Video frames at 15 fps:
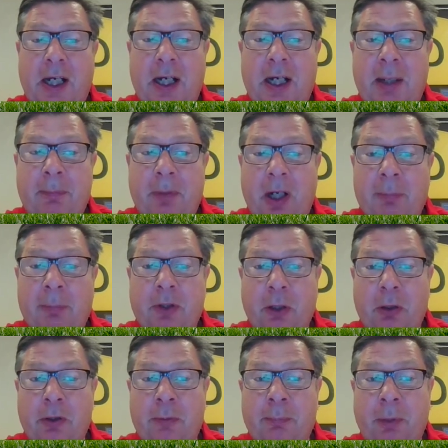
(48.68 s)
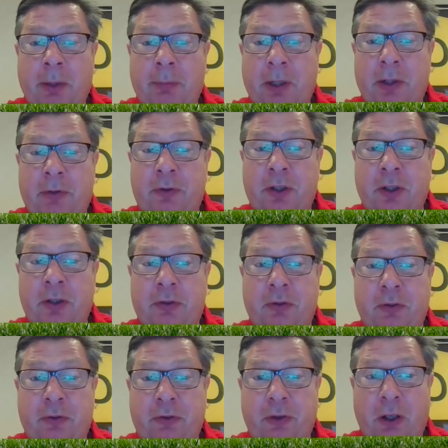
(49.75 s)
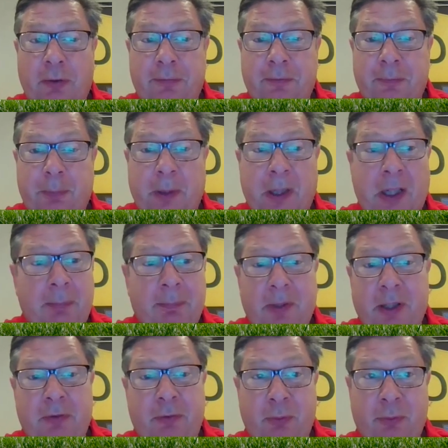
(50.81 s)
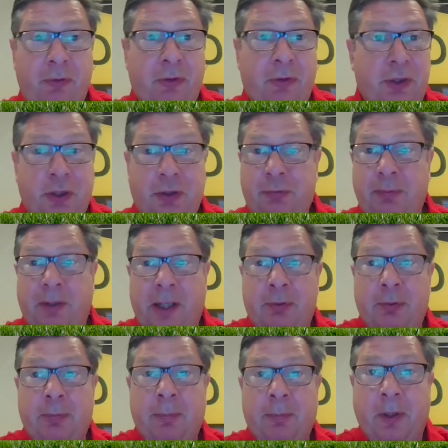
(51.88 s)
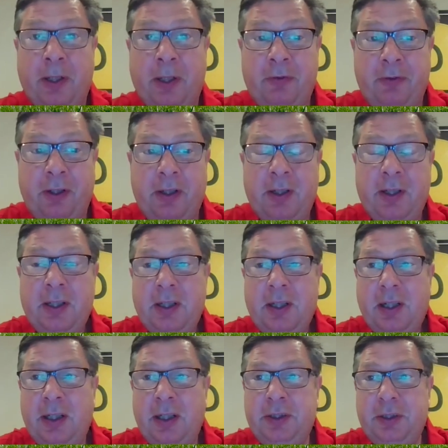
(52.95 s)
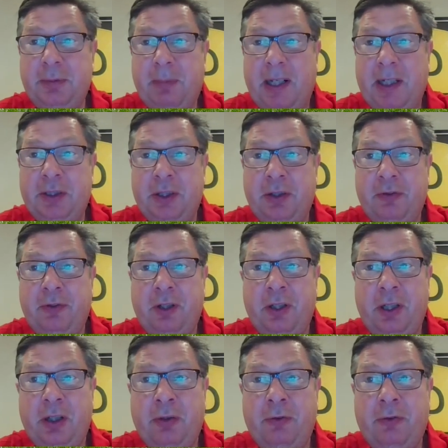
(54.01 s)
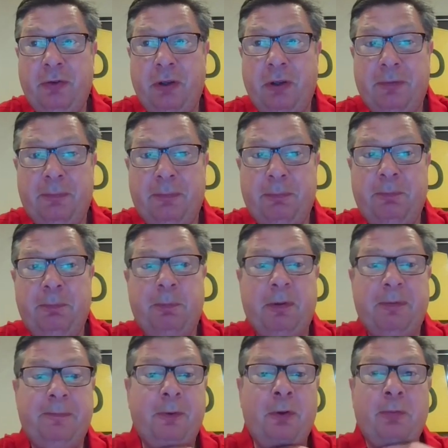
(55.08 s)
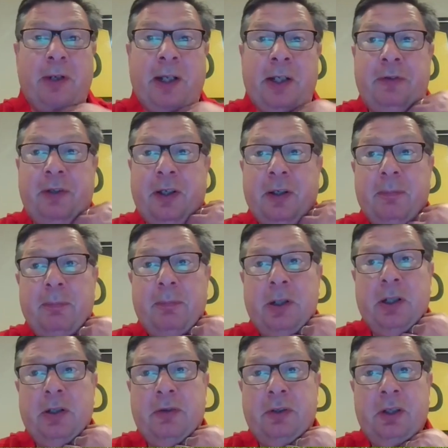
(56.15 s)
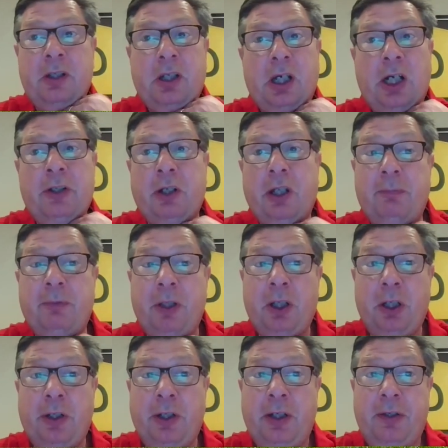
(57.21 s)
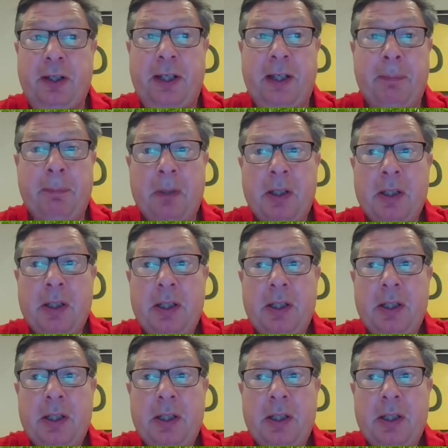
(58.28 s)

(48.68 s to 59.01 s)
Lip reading: I'm told at the moment it's good to soft, but it's also due to rain all morning, so I should imagine it's going to go soft before racing. But I don't know, have you heard anything yet?